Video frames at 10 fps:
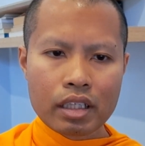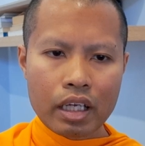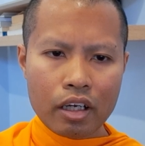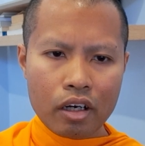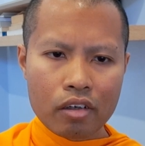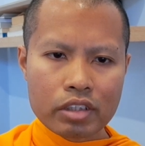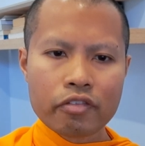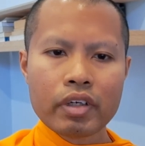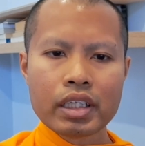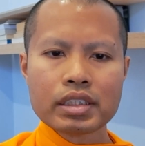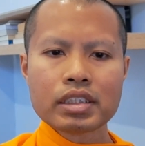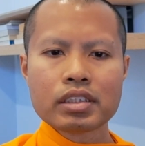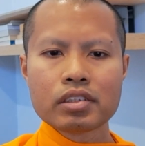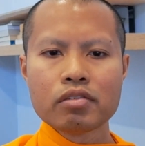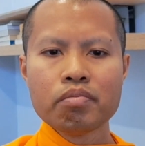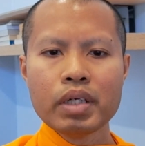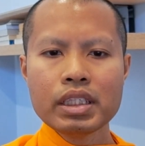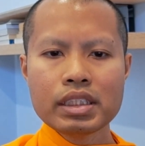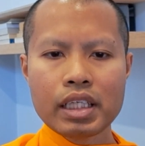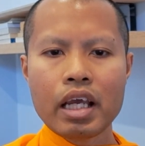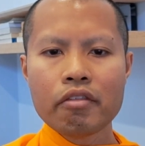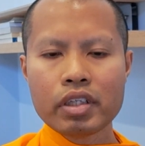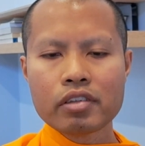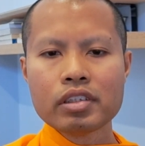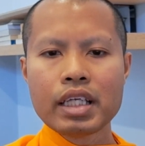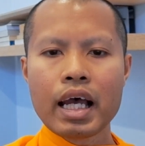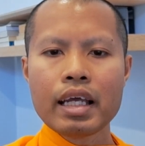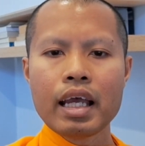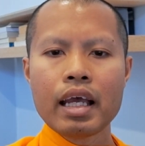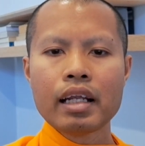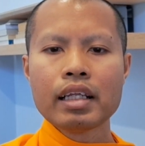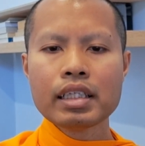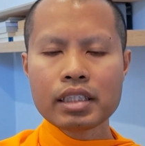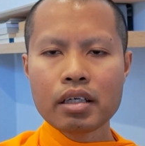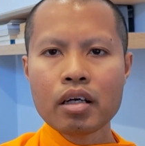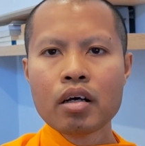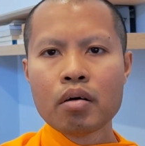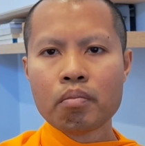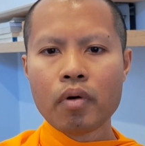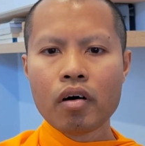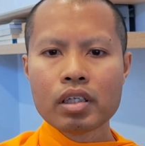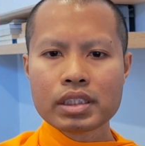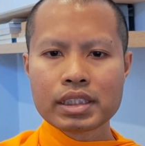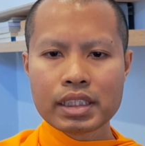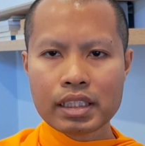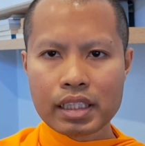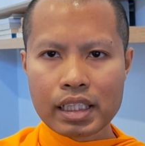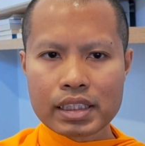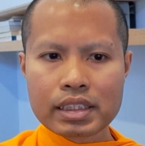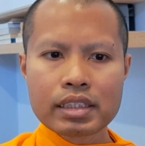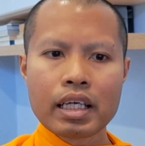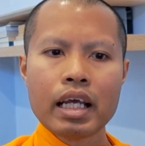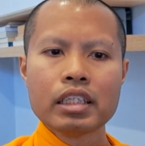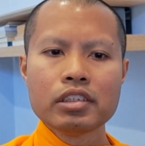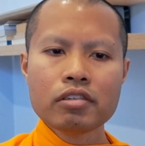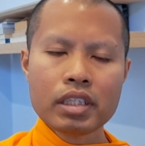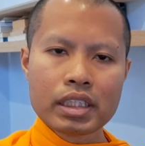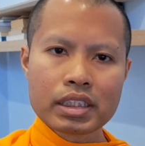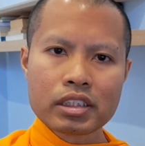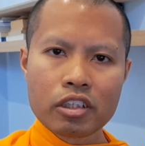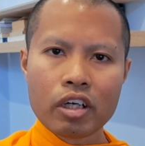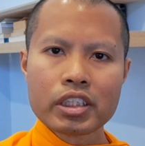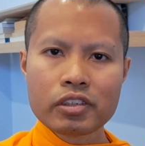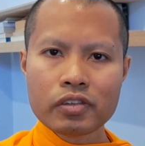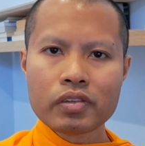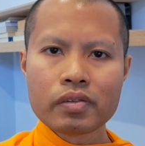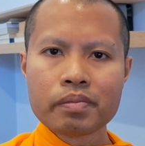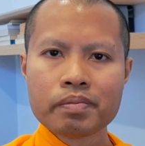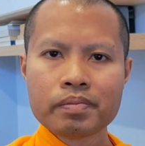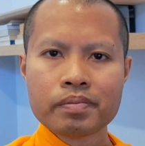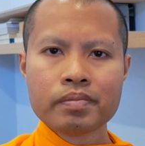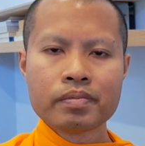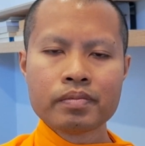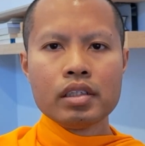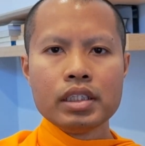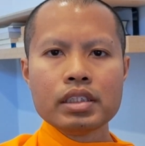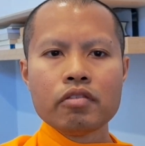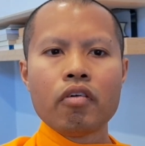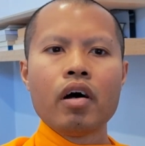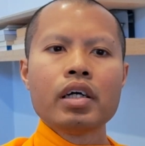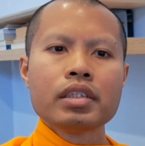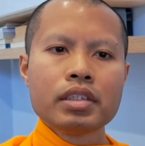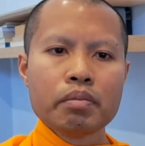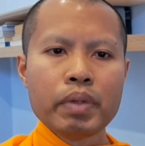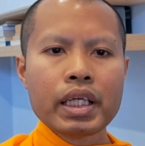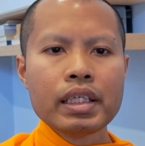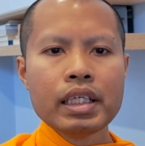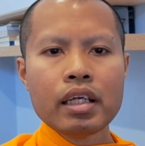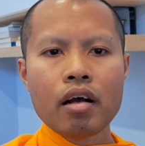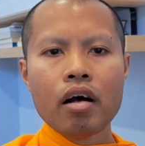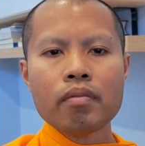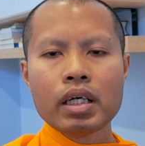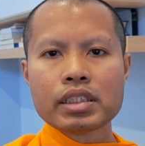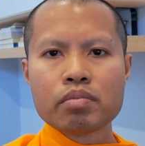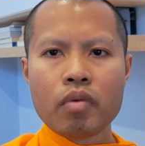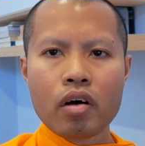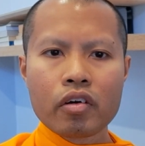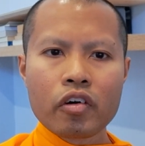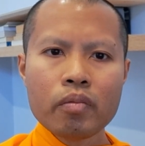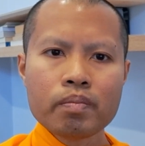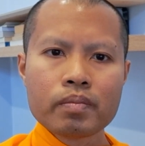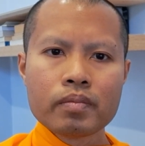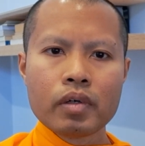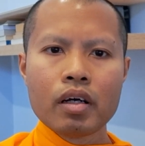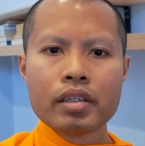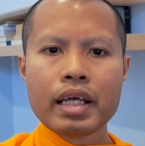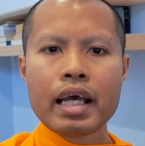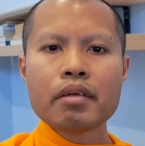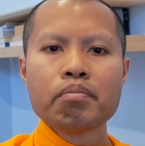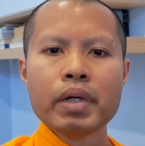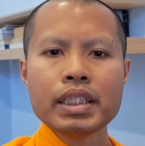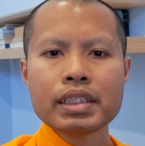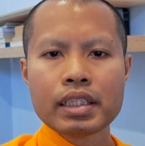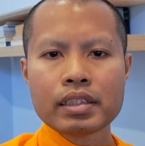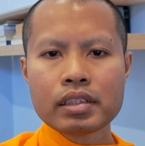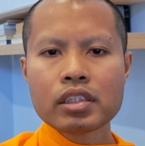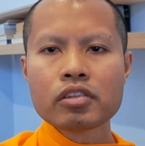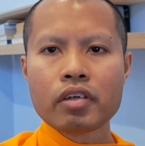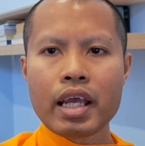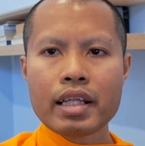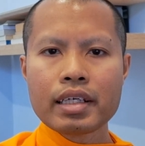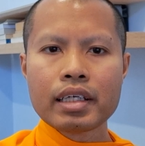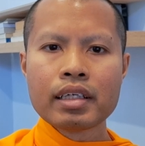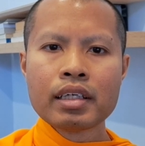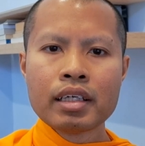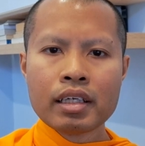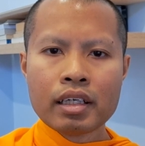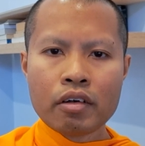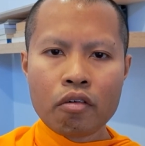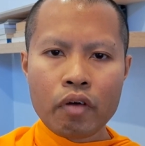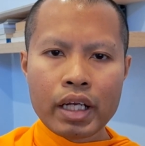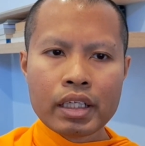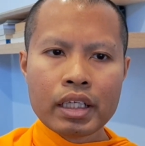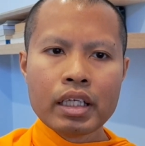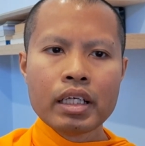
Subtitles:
close friends to meditate with Kun Yai, and later more seniors and juniors joined too. This was the beginning of a small group that meditated together. When he